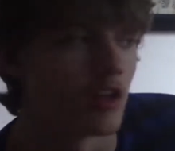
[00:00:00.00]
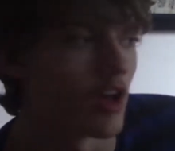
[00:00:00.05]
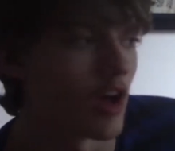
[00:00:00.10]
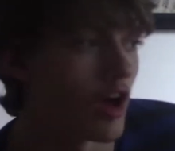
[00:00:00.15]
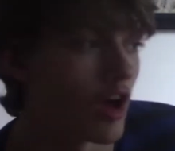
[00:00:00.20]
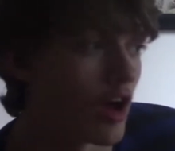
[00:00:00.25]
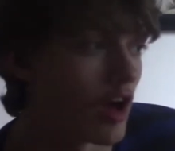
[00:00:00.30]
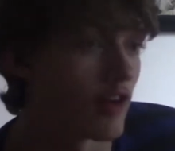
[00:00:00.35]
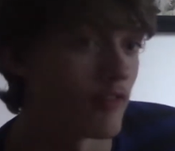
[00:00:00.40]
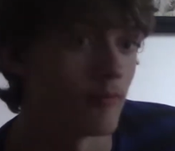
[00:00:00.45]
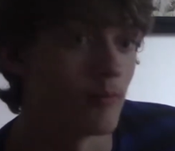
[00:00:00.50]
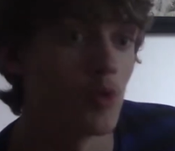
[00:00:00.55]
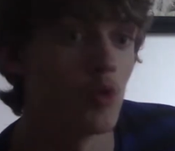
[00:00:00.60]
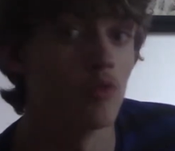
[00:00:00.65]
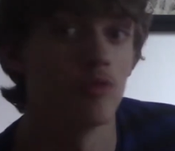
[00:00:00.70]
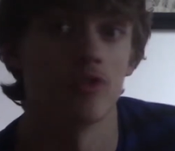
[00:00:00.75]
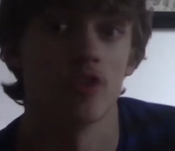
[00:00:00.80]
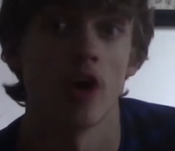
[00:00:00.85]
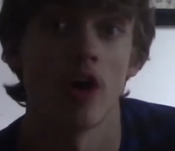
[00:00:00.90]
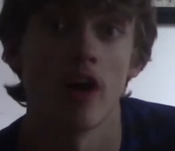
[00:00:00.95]
oh, I've
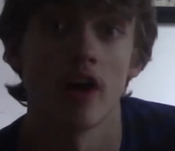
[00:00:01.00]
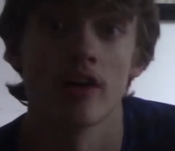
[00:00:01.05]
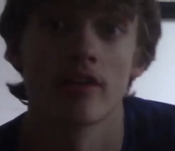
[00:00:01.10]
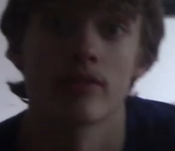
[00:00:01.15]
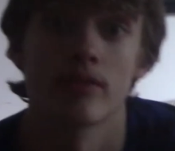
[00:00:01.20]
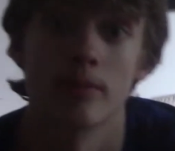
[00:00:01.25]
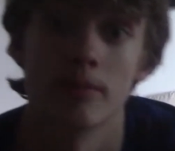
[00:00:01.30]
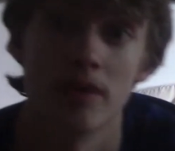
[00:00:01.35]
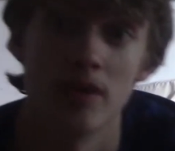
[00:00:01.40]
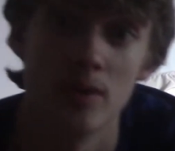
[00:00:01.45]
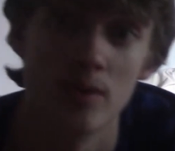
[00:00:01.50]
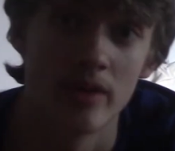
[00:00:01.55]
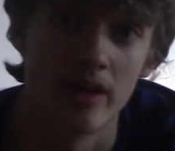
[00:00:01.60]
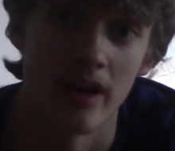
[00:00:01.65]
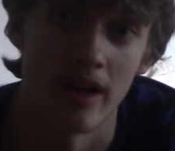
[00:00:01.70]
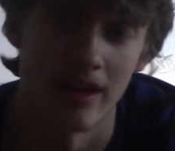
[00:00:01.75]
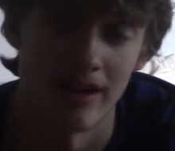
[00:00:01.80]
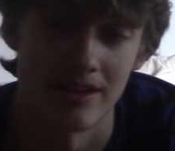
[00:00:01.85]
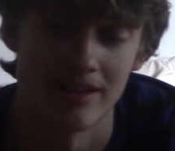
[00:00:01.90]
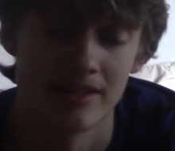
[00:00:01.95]
moved on from you
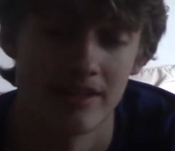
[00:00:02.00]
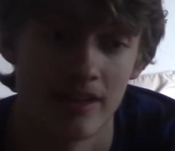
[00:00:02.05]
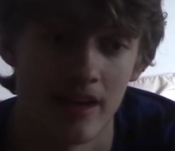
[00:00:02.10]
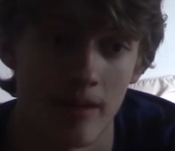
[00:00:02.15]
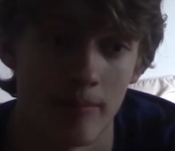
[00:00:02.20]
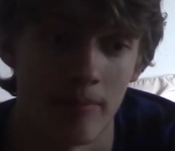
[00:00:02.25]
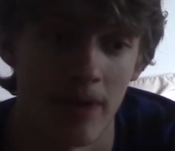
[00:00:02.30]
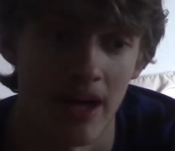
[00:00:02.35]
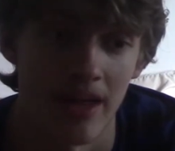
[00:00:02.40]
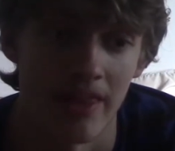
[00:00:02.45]
guys. And by